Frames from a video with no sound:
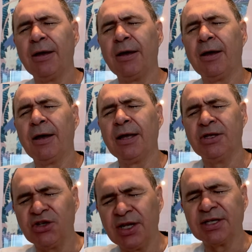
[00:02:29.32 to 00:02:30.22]

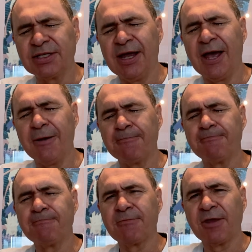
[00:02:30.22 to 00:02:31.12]
In Jesus' name,
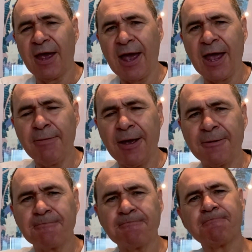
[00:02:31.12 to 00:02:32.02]

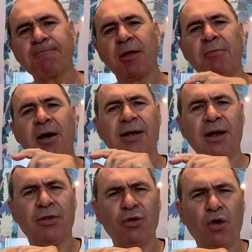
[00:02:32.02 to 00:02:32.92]
amen. My
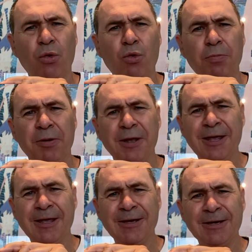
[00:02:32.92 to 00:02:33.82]
little thought would
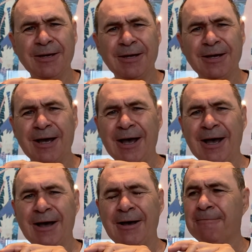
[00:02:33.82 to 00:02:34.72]
be,
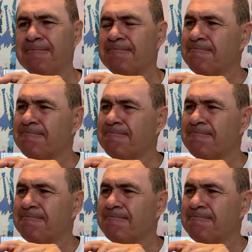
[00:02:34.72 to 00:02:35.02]
um,